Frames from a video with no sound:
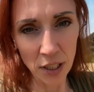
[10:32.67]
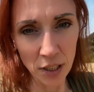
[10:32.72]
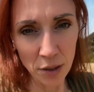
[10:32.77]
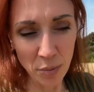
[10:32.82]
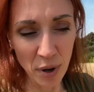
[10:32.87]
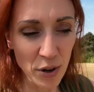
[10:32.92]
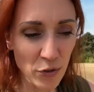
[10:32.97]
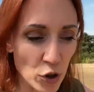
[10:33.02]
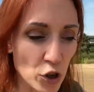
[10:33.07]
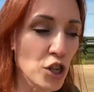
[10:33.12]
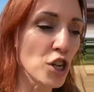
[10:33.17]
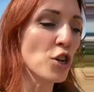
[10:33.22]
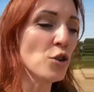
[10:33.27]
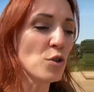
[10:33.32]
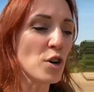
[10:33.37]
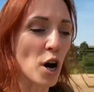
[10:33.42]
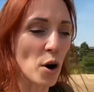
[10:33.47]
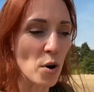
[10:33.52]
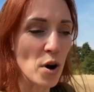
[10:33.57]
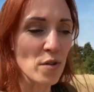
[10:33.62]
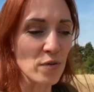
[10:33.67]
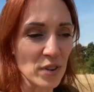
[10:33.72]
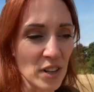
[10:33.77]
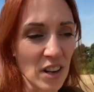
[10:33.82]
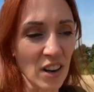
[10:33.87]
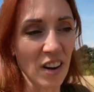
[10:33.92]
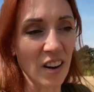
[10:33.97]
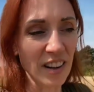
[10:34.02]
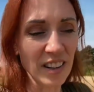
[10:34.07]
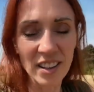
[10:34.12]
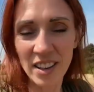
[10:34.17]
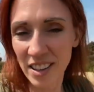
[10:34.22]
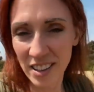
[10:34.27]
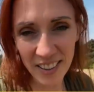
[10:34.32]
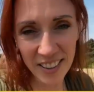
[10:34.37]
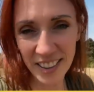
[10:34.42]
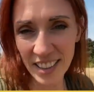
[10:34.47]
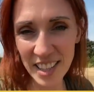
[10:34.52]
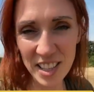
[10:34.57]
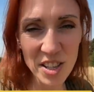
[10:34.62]
But if you do go over the line,
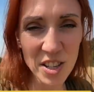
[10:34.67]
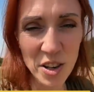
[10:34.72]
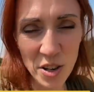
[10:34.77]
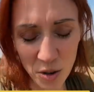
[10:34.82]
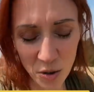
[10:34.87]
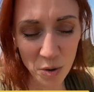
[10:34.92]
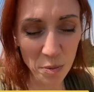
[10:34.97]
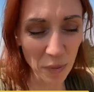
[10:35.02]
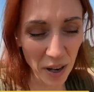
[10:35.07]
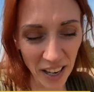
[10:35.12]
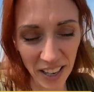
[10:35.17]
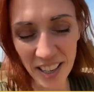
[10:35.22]
it's cool, man.